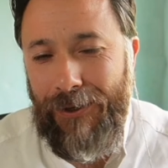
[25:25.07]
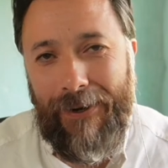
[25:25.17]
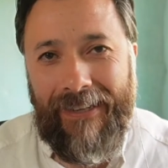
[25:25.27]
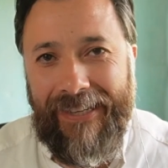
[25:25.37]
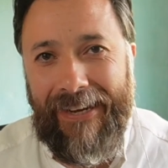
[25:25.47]

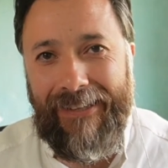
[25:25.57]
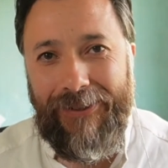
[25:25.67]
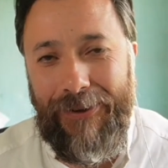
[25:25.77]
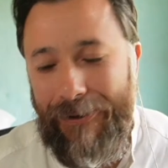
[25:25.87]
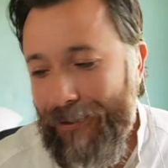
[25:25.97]
song, as I
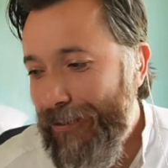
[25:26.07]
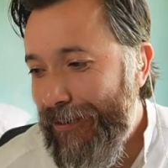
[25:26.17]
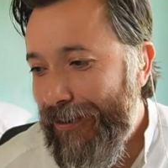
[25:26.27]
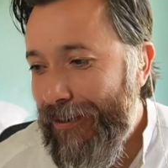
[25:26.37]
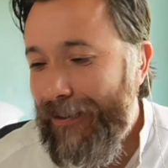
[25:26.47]
told you.
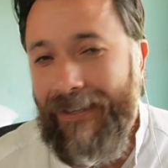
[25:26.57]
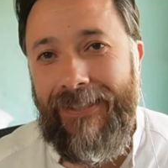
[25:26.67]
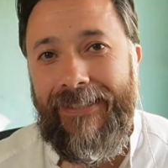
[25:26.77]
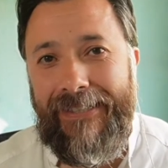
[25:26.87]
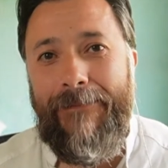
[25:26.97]

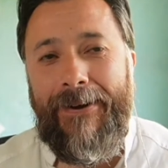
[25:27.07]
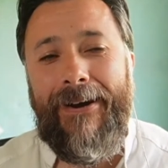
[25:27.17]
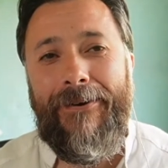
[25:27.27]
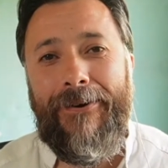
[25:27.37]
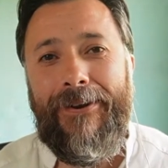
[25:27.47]
It's
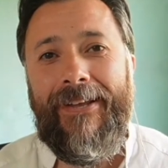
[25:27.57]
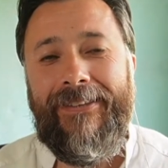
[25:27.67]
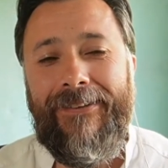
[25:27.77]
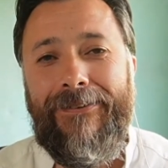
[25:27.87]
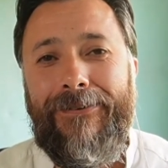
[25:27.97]
somehow
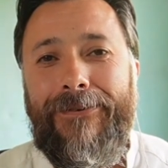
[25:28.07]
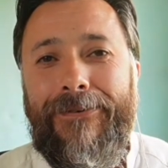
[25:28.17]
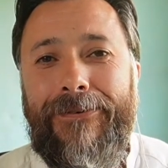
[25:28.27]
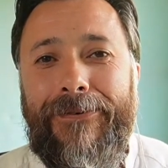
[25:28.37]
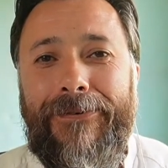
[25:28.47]
connected
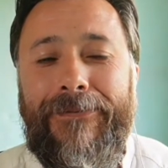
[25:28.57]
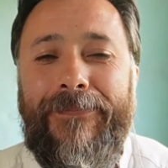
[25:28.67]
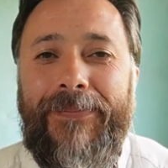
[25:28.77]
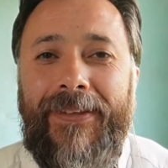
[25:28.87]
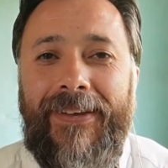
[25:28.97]
to
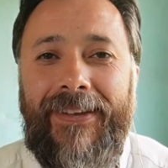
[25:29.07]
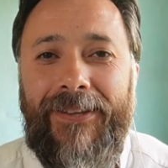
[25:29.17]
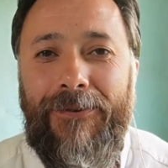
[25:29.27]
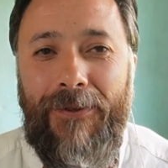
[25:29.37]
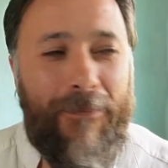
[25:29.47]

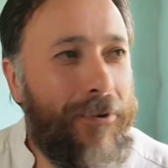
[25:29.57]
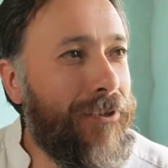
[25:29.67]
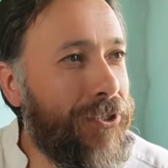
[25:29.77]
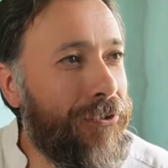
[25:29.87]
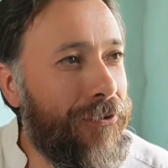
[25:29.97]
the
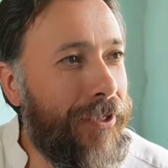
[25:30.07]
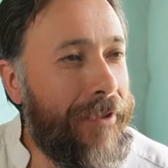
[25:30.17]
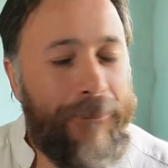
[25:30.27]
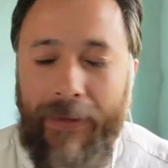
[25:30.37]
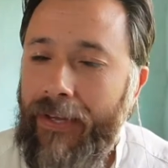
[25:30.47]
portion
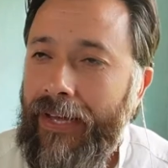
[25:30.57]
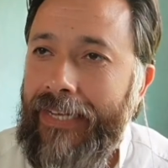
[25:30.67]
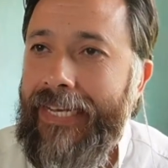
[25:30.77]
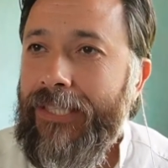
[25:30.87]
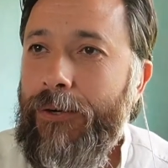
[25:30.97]
today.
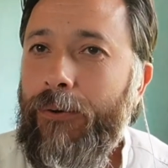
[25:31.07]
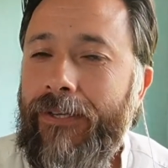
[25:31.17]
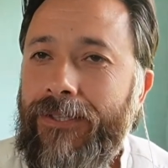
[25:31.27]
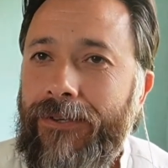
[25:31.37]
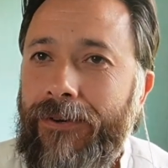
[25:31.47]
I just
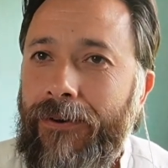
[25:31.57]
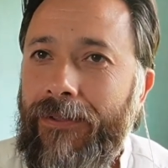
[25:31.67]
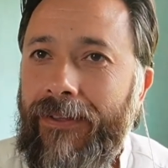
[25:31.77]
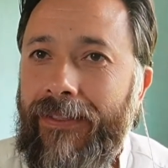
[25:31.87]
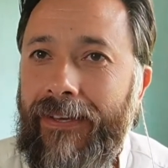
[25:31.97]
noticed,
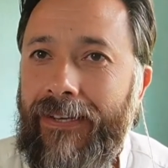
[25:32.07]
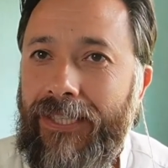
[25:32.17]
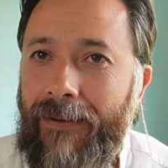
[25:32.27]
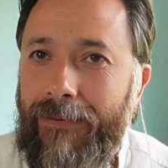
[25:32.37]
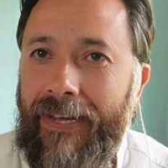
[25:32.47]
that the
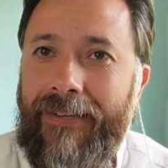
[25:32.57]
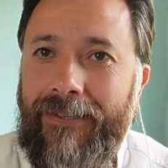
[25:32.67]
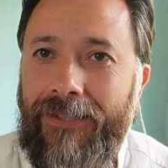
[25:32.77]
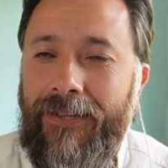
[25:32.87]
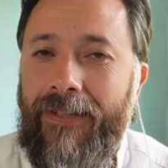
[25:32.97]

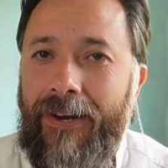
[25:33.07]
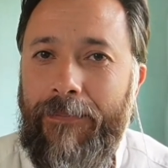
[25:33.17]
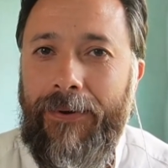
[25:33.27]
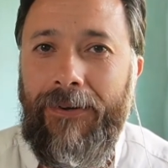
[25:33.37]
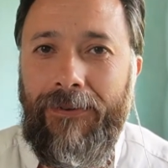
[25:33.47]
subtitles didn't
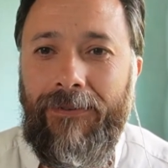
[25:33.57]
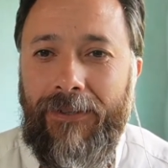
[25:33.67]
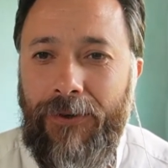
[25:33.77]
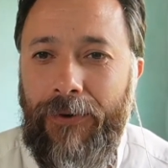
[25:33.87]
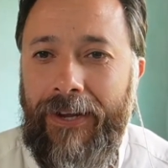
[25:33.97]
appear on
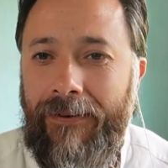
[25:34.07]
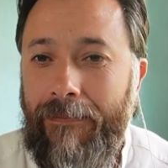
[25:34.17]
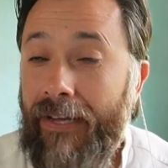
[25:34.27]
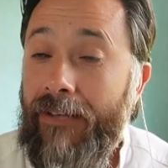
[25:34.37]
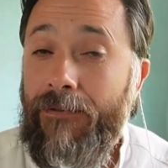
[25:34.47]
the screen,
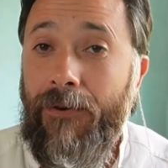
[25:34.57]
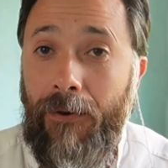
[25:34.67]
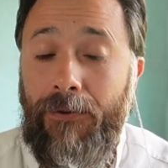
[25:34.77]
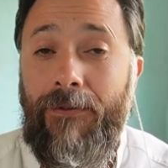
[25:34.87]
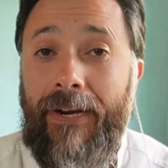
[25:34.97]
but if you
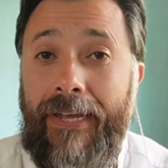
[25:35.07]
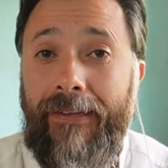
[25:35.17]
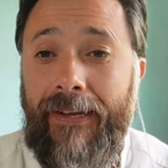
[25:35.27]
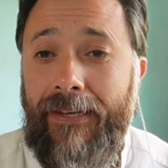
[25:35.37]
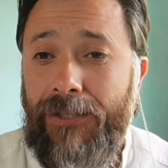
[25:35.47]
go to the
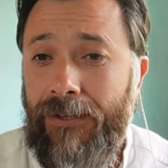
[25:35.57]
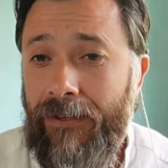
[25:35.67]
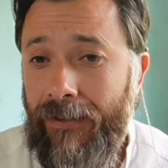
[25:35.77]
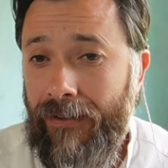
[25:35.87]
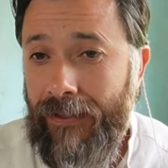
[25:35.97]
link that I
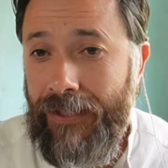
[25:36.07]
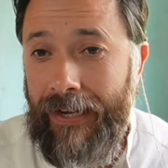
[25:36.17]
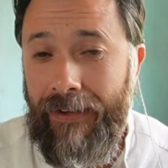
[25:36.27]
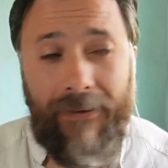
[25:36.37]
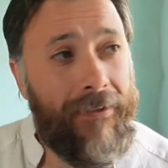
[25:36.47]
shared in the
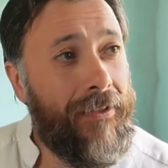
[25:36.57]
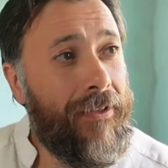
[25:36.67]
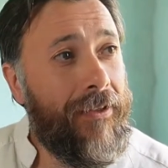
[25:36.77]
chat,